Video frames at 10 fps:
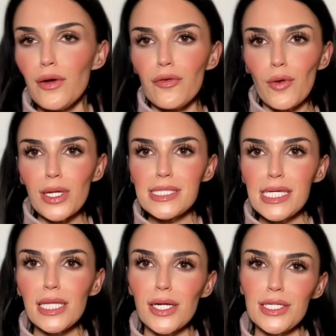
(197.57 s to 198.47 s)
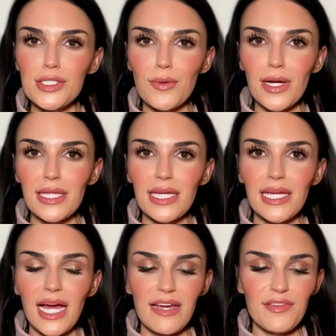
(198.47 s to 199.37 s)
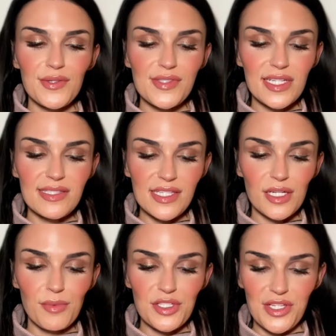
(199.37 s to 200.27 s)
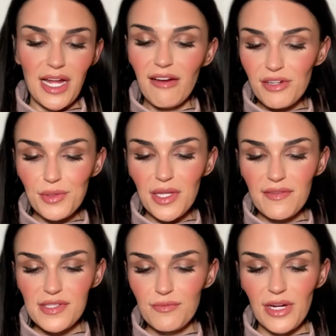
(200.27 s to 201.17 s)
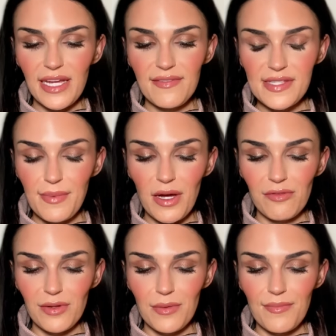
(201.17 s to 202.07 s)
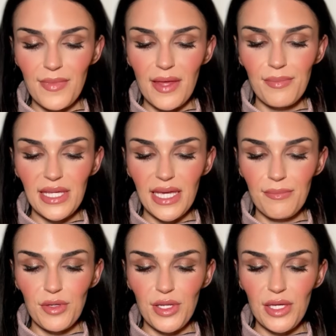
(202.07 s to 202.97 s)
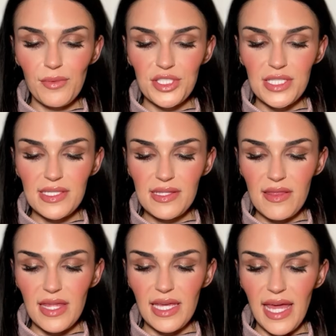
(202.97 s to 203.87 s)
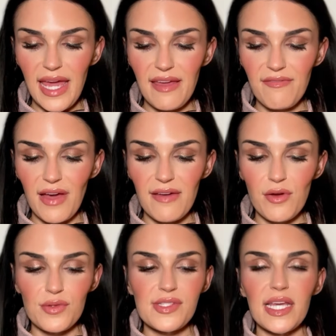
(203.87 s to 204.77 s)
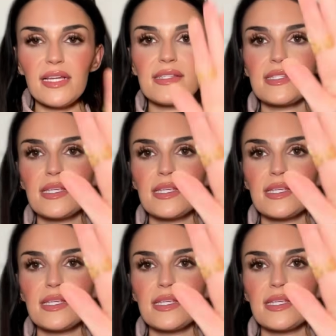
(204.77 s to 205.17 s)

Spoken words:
For concealer, historically, I've used the concealer brush that everyone loves and raves about from BK Beauty, which is the A506.